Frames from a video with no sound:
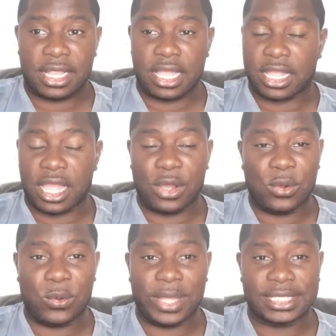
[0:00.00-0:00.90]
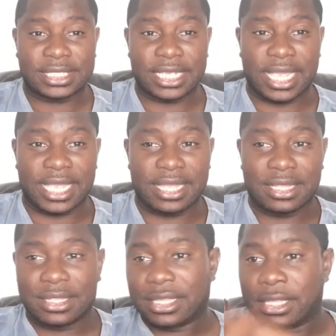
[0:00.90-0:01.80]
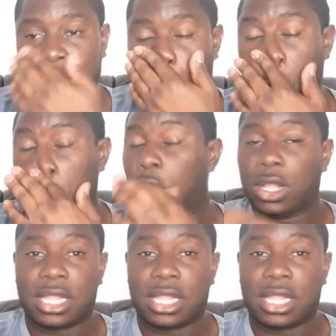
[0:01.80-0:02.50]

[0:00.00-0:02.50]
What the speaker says: Like I always say, or